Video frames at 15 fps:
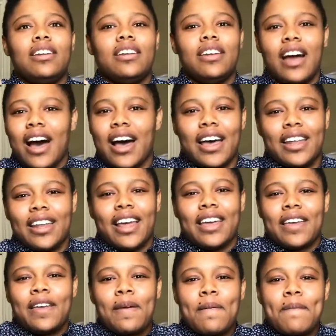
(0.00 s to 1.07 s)
not
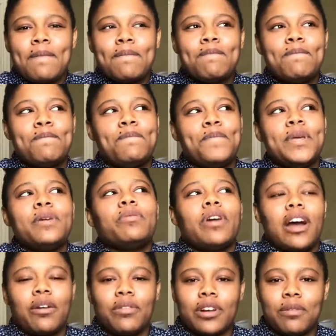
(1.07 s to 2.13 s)
like be
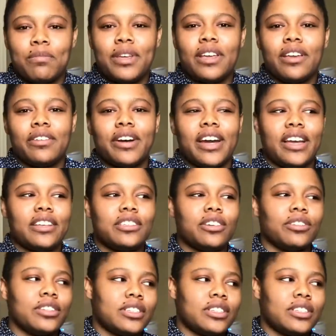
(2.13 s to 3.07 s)
where I want to be, right? So